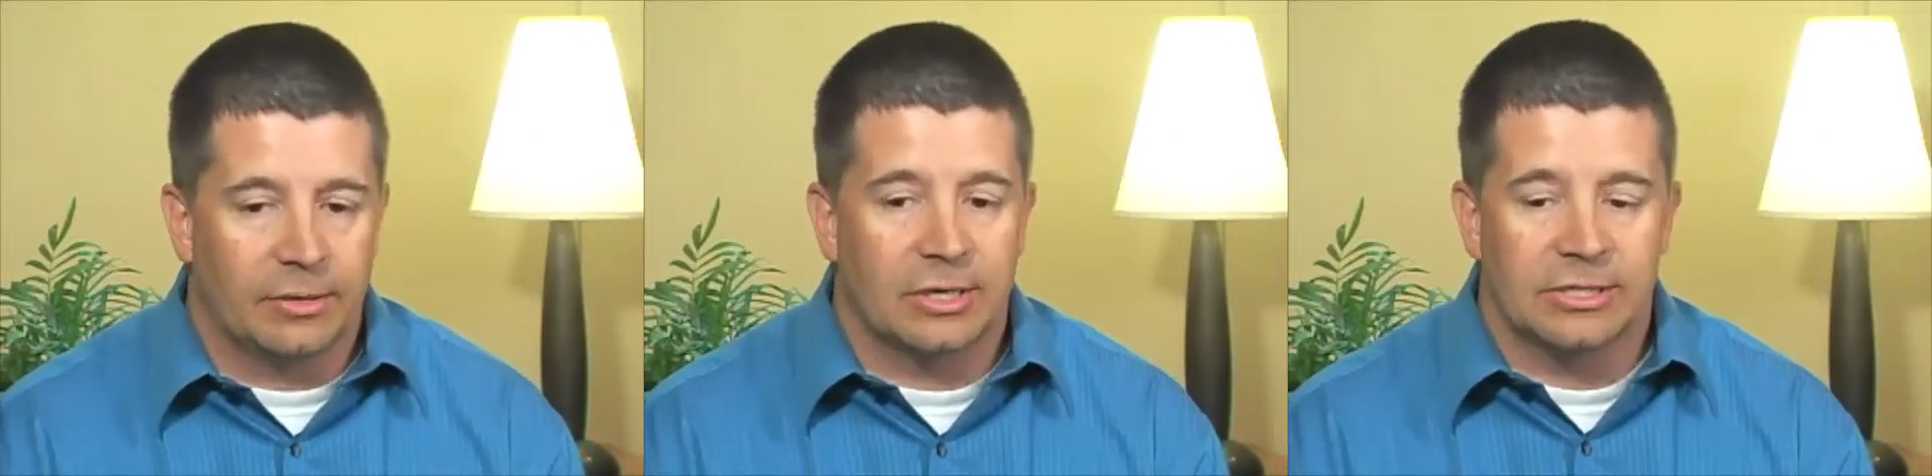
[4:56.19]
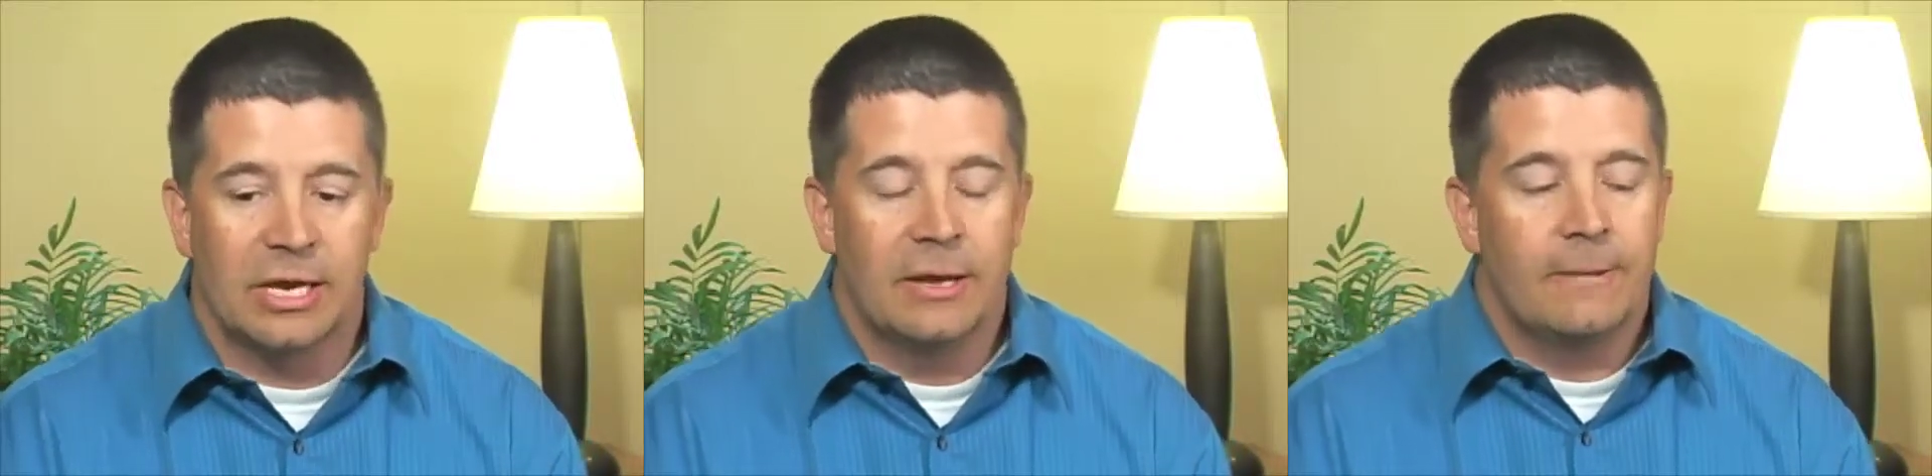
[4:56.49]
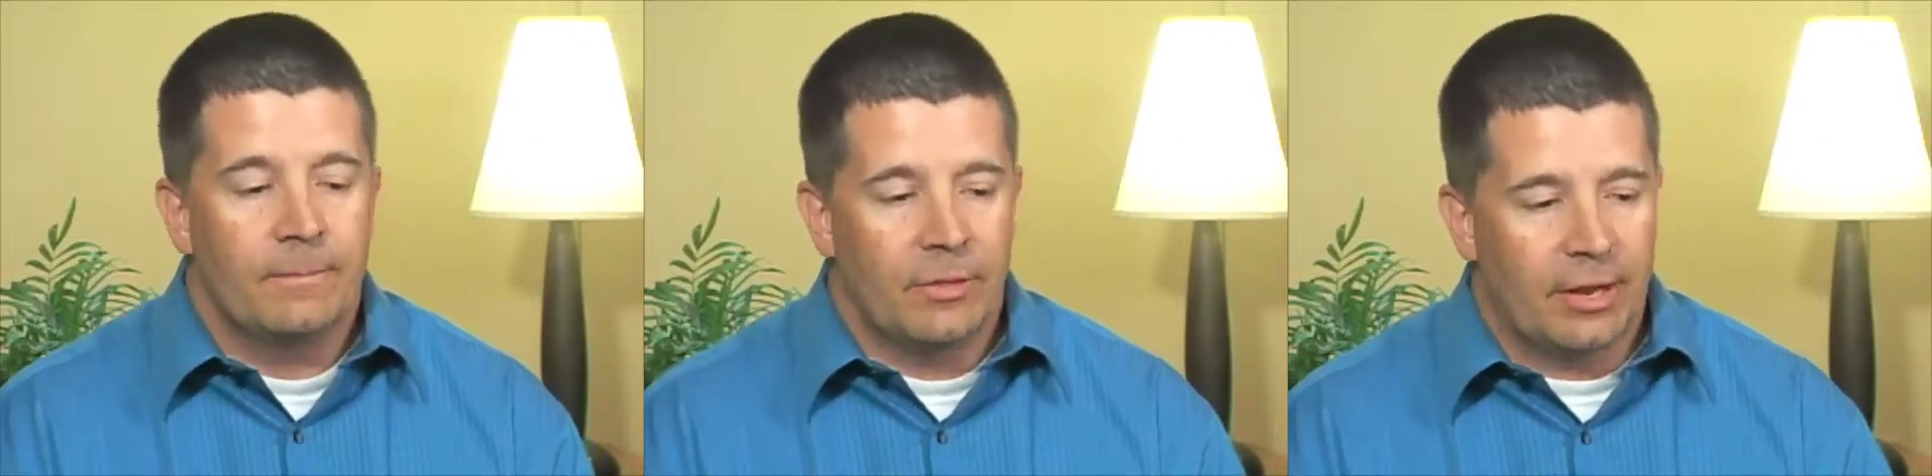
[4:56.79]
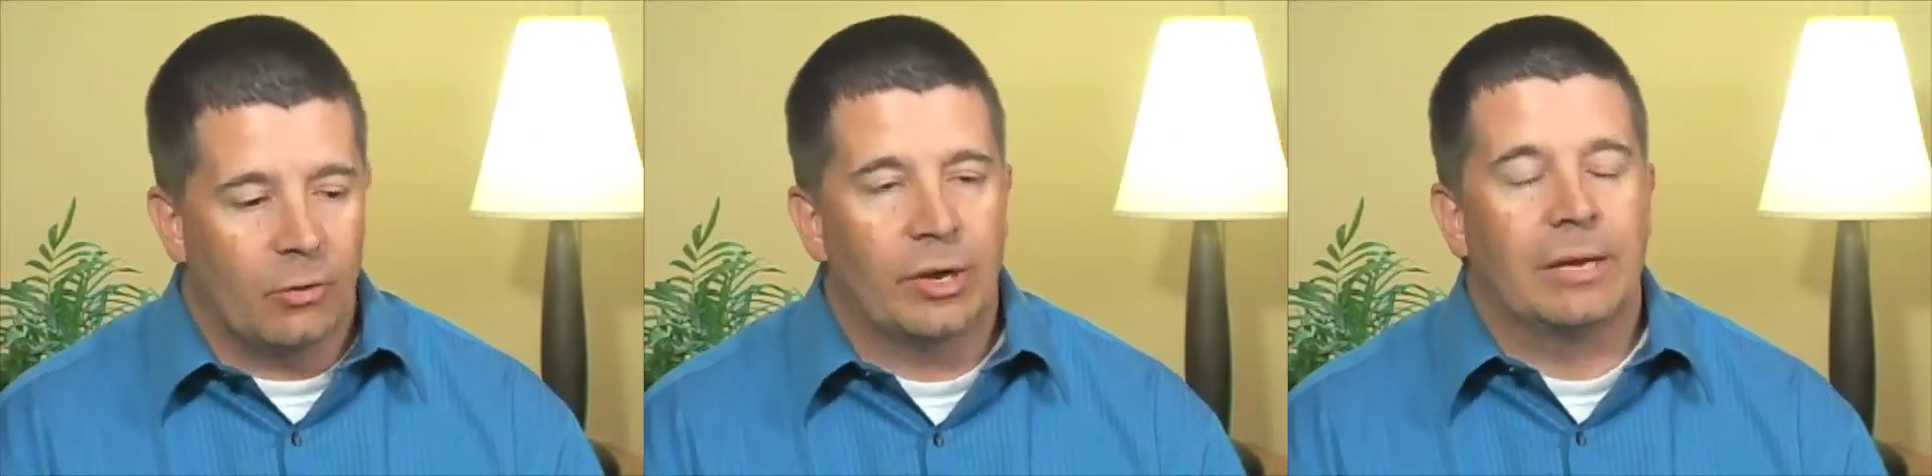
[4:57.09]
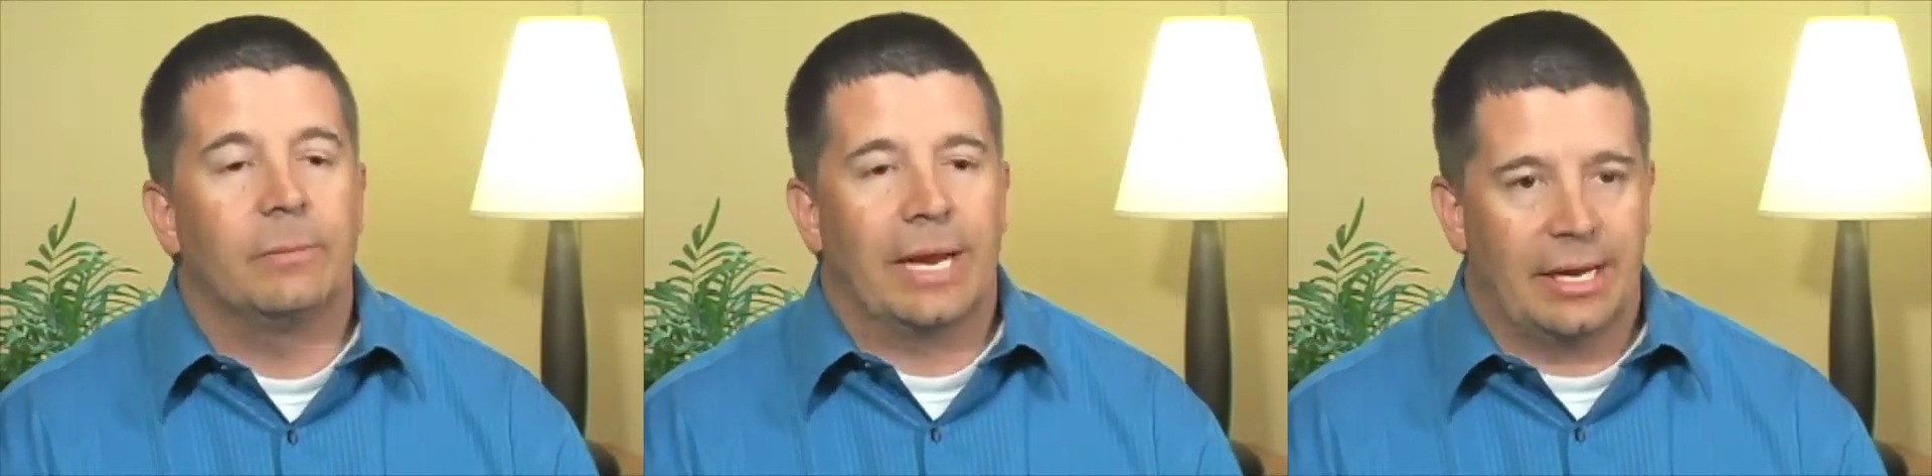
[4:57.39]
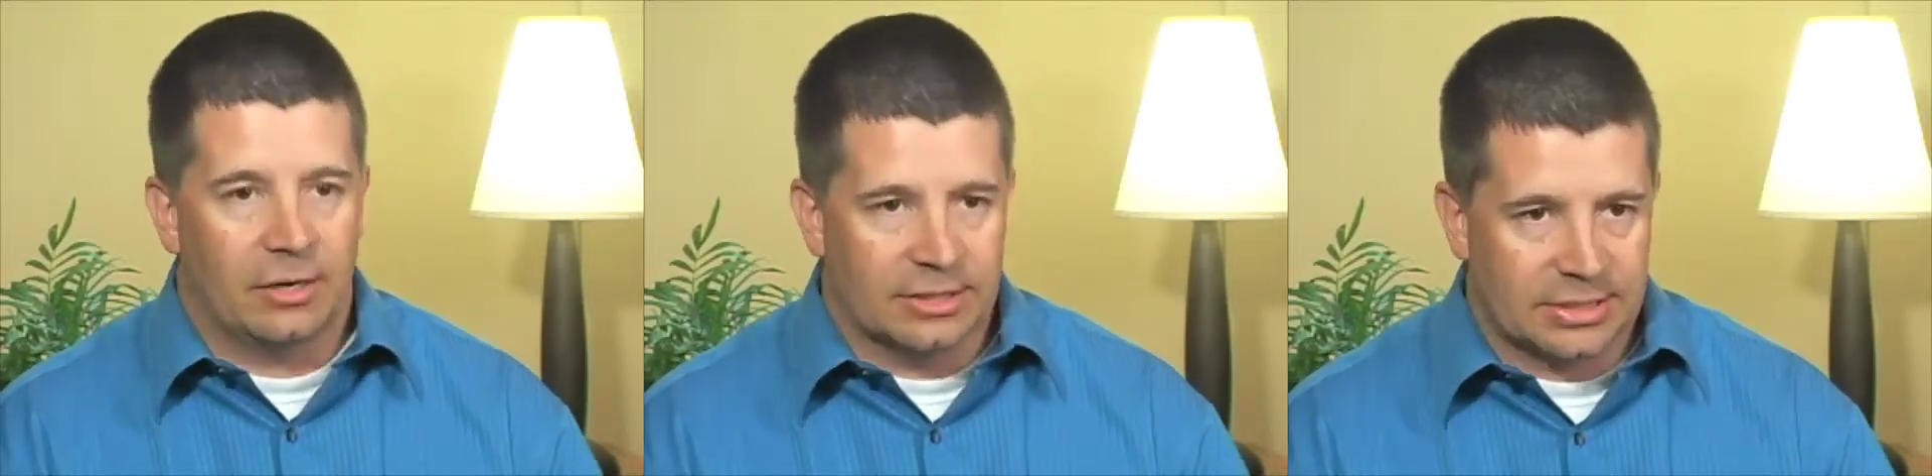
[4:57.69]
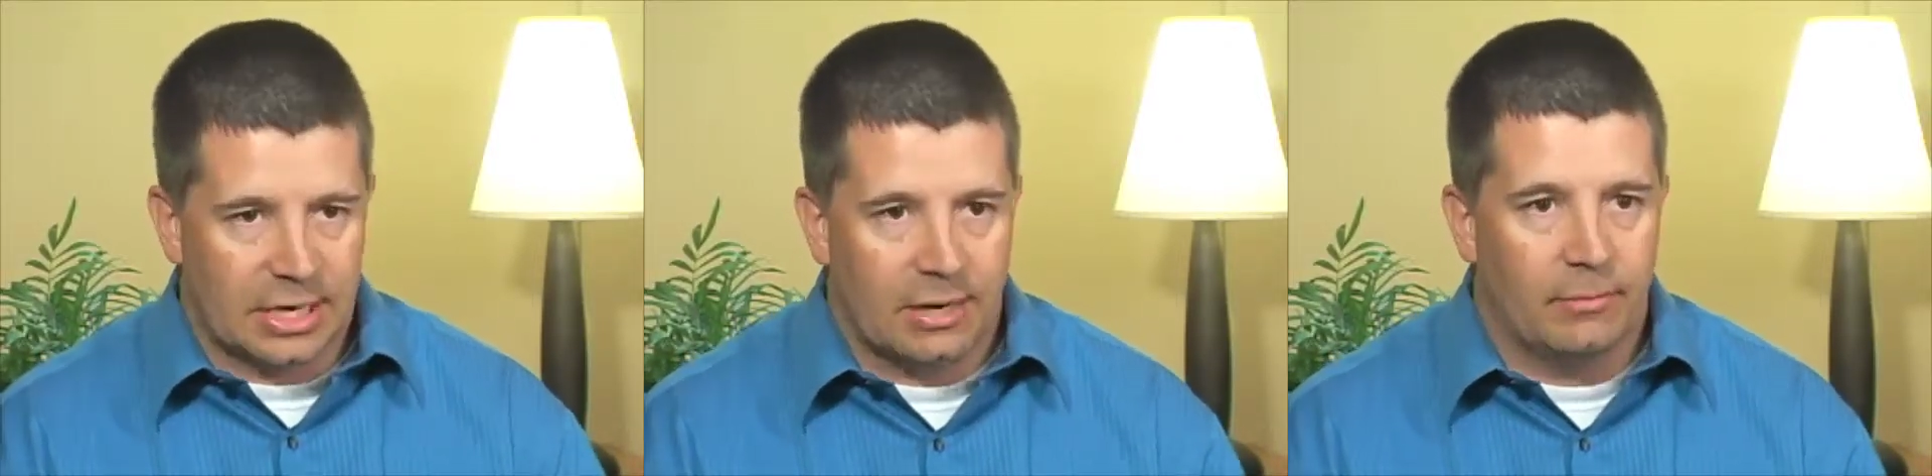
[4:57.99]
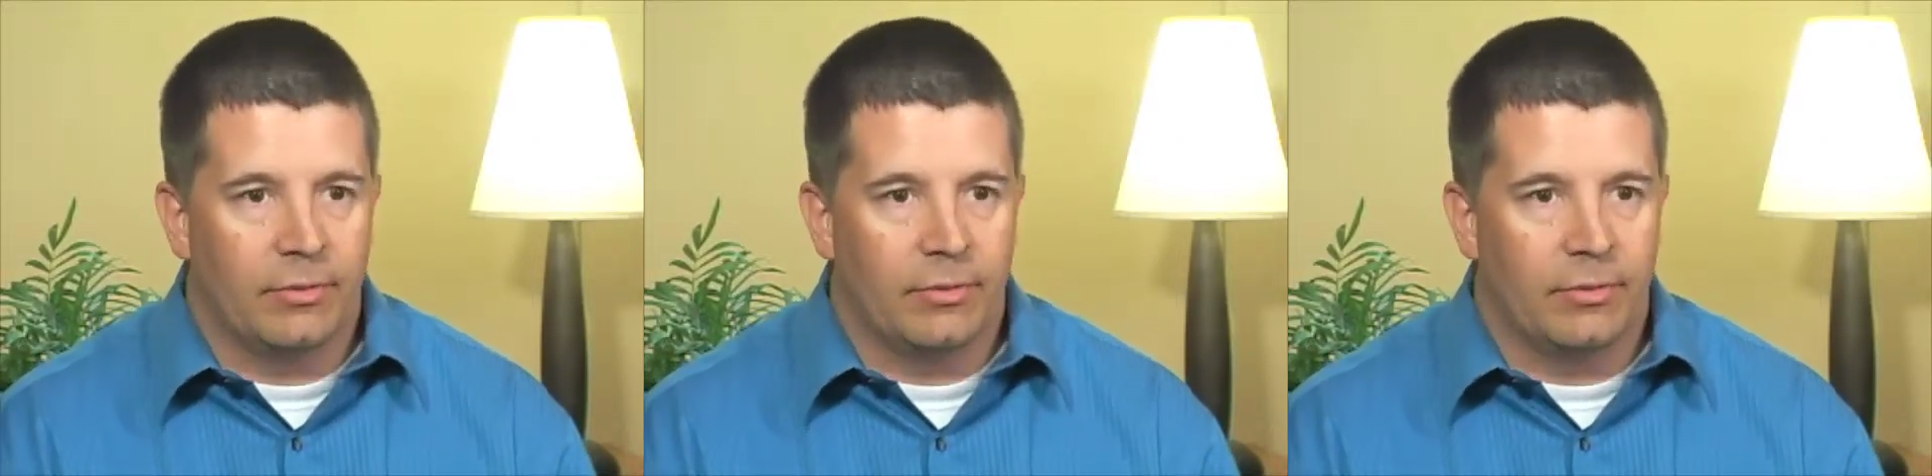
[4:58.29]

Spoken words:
because they will get paid on time.